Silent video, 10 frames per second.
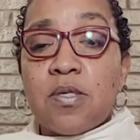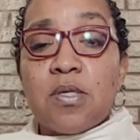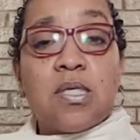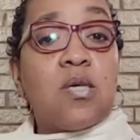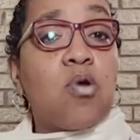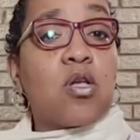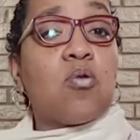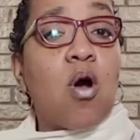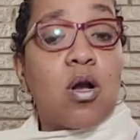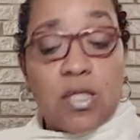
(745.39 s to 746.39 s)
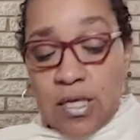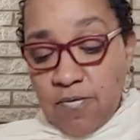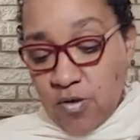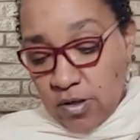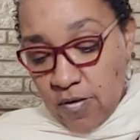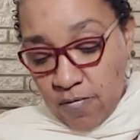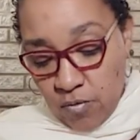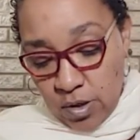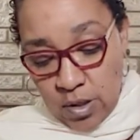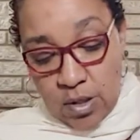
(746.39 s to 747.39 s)
to see where you are, to give yourself a
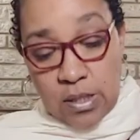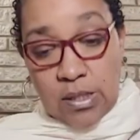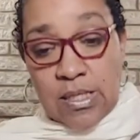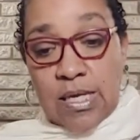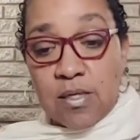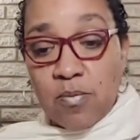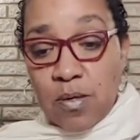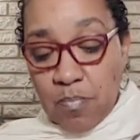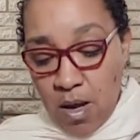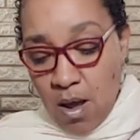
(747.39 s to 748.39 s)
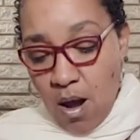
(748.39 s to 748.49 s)
really good assessment.